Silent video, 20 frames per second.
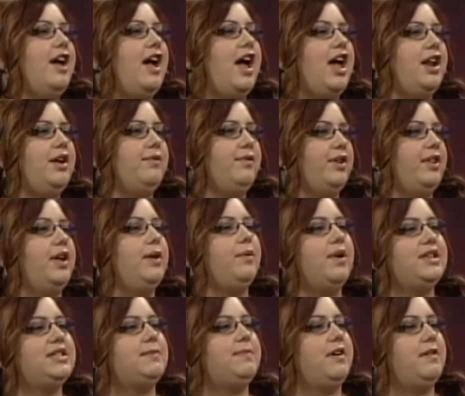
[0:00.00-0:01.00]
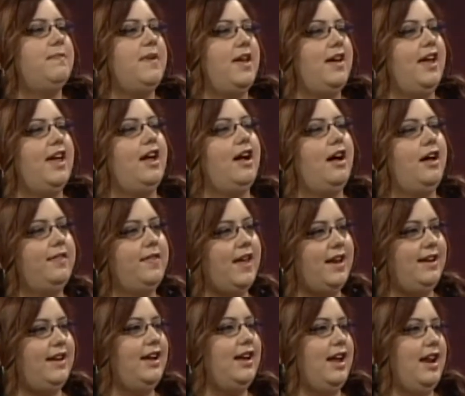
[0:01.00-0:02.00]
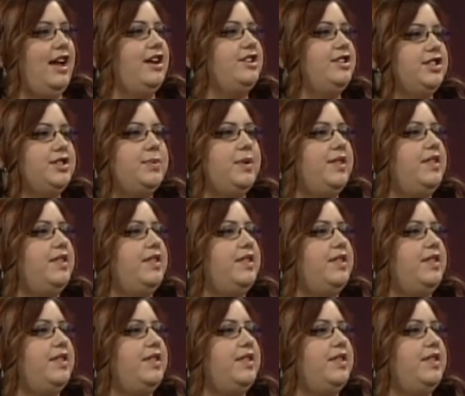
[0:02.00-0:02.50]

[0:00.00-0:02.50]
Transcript: and it really was about making authentic connections